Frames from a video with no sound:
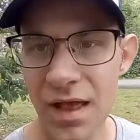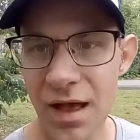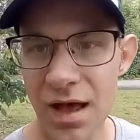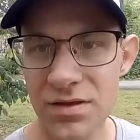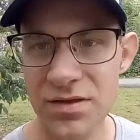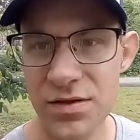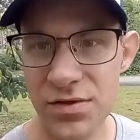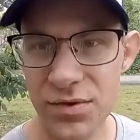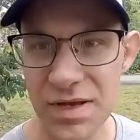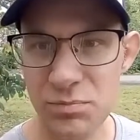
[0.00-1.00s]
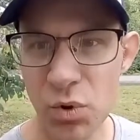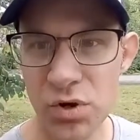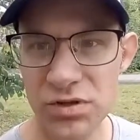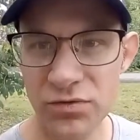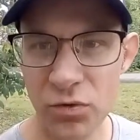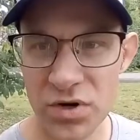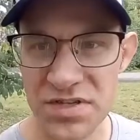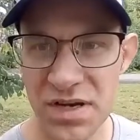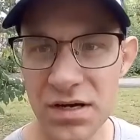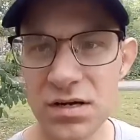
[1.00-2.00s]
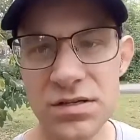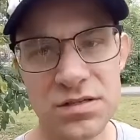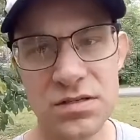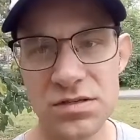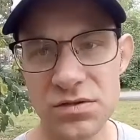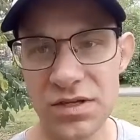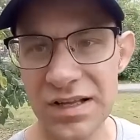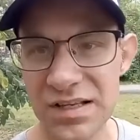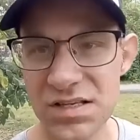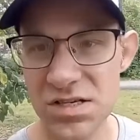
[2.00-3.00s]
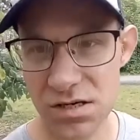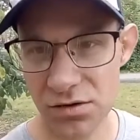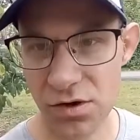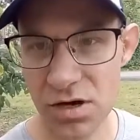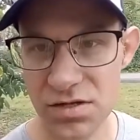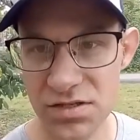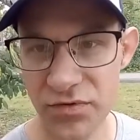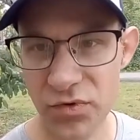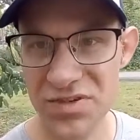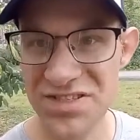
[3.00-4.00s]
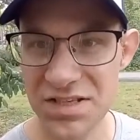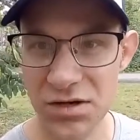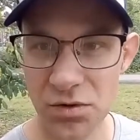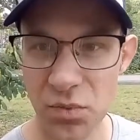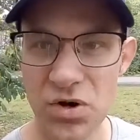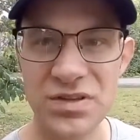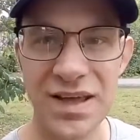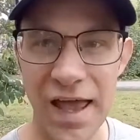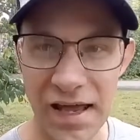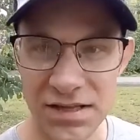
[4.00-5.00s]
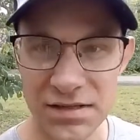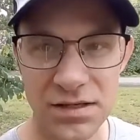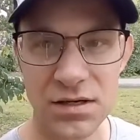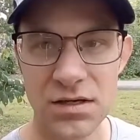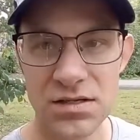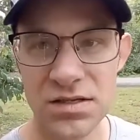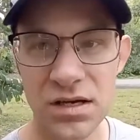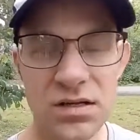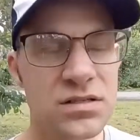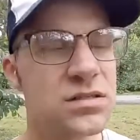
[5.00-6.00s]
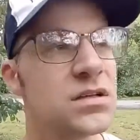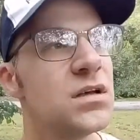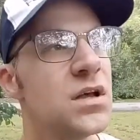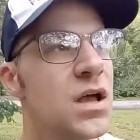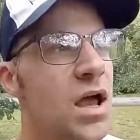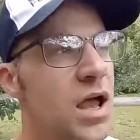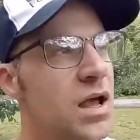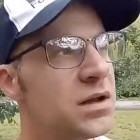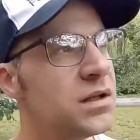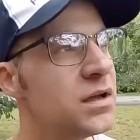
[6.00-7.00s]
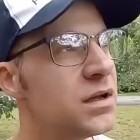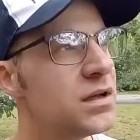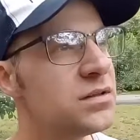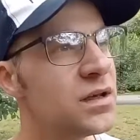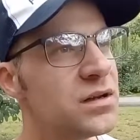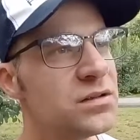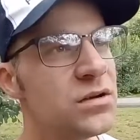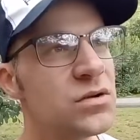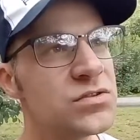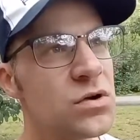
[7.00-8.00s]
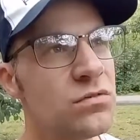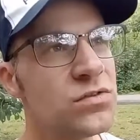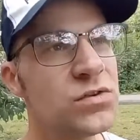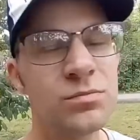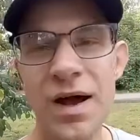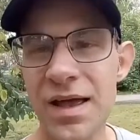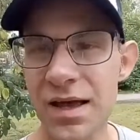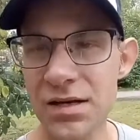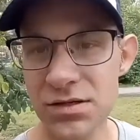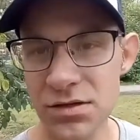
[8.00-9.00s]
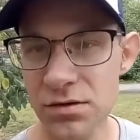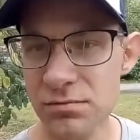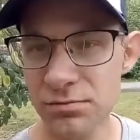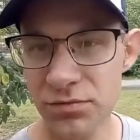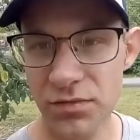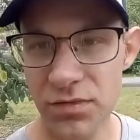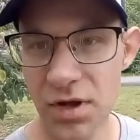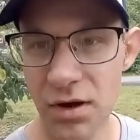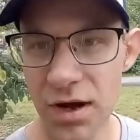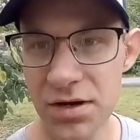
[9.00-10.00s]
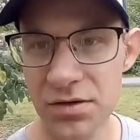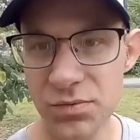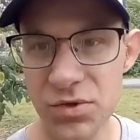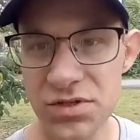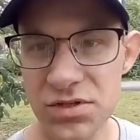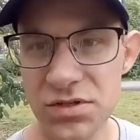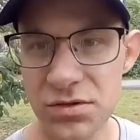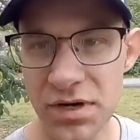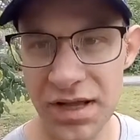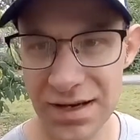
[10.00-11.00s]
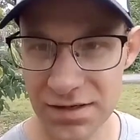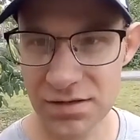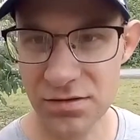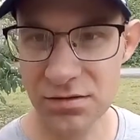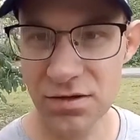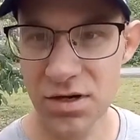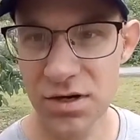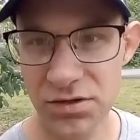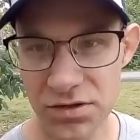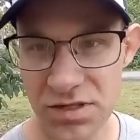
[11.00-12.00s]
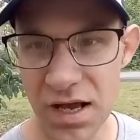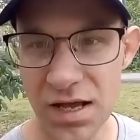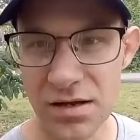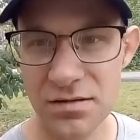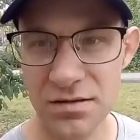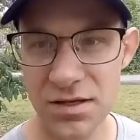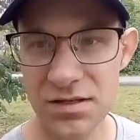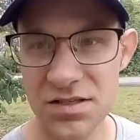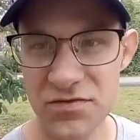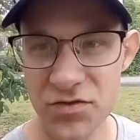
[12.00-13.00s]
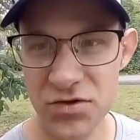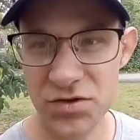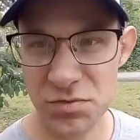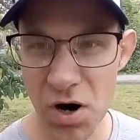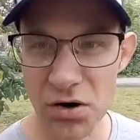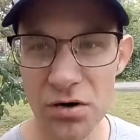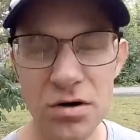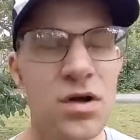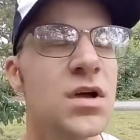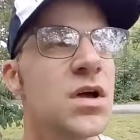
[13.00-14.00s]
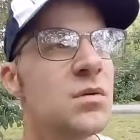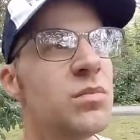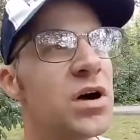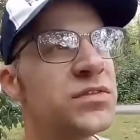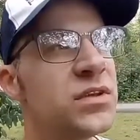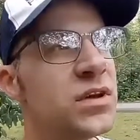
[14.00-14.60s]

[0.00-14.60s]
at 3.4 seconds, so the glitch runs for 0.8 seconds, and then it goes over to my intro. Now, I don't want you to do an intro today, that is for tomorrow, but